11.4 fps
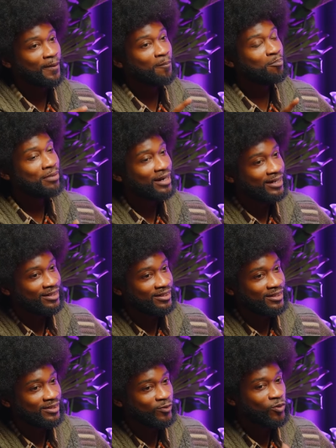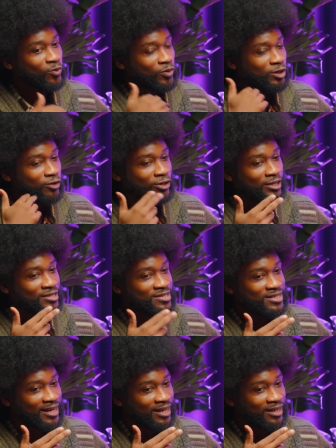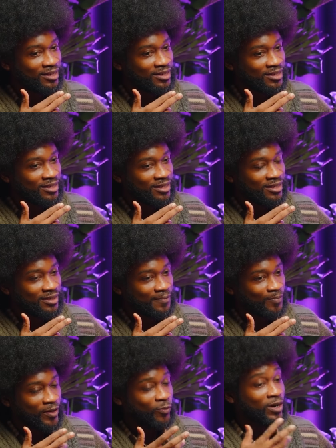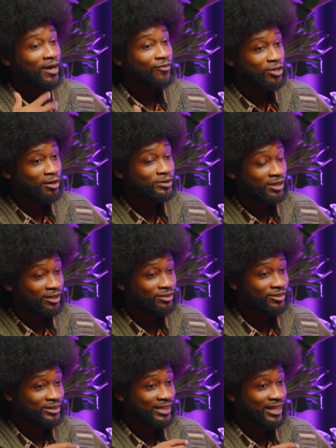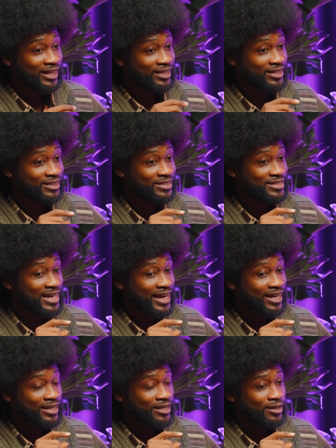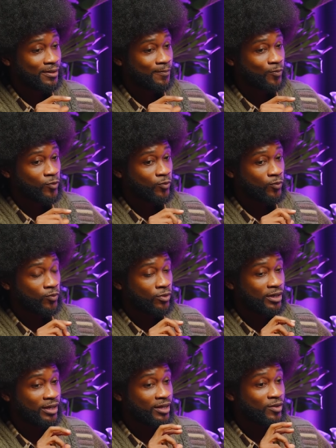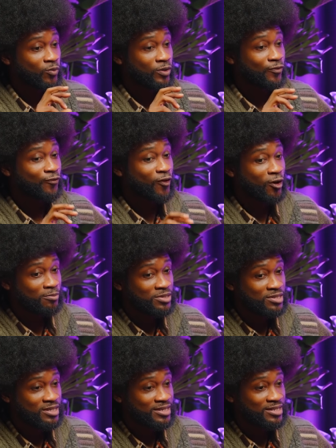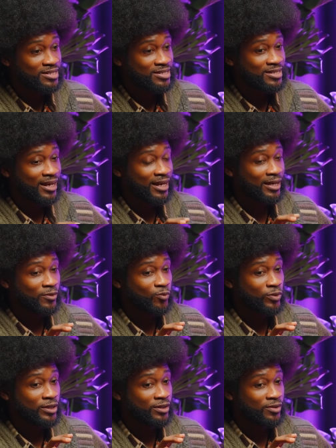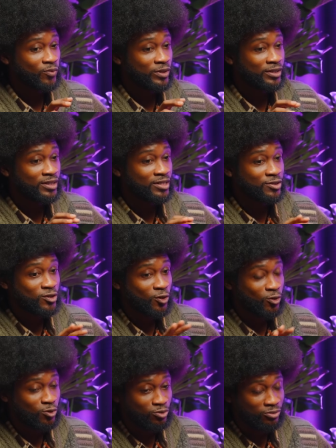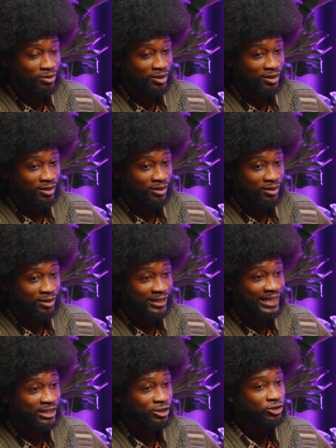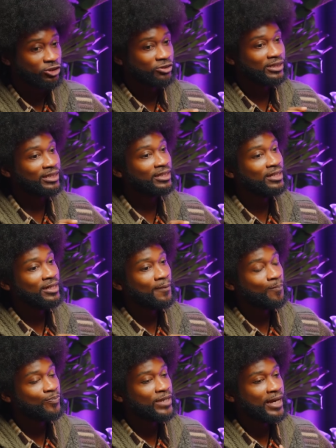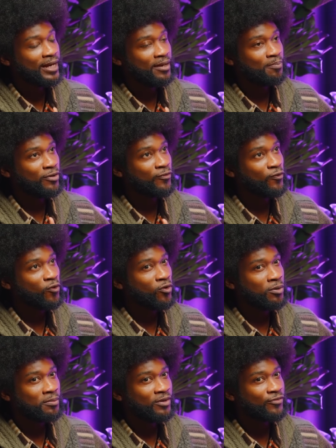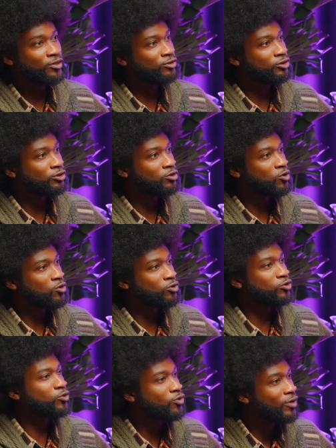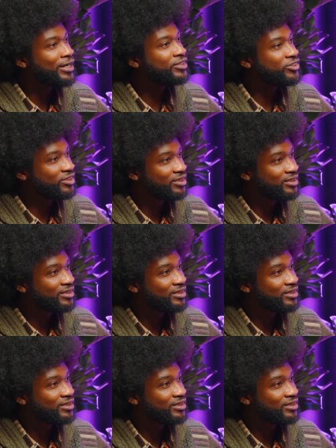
But what we don't understand, and what I've come to understand, is that with pharmacists and with this whole industry, they perform a function called deuteration,